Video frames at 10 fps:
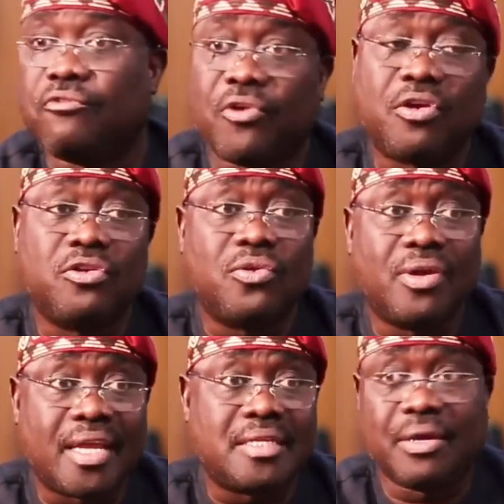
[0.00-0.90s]
if we're going
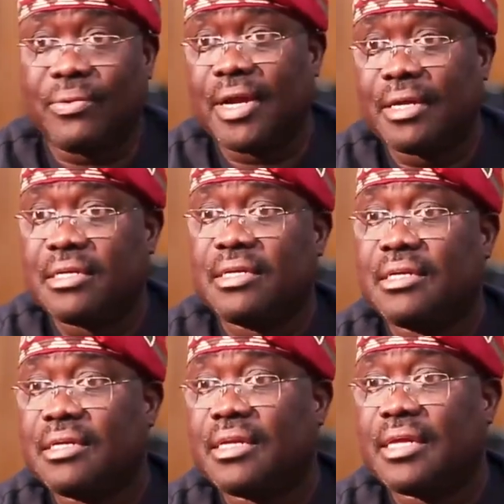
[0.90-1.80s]
to get our
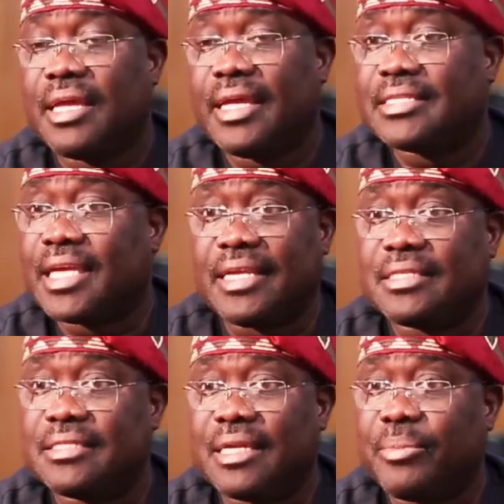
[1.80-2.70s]

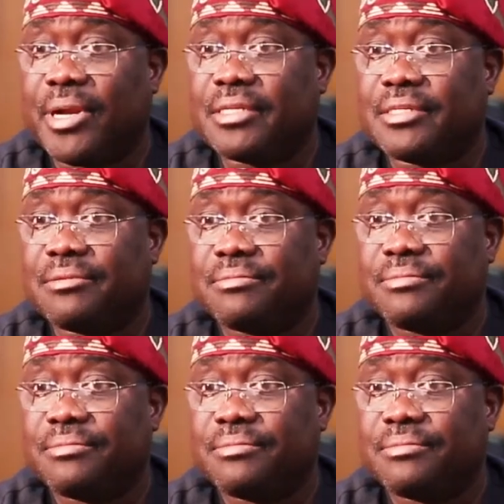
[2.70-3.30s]
healthcare system right.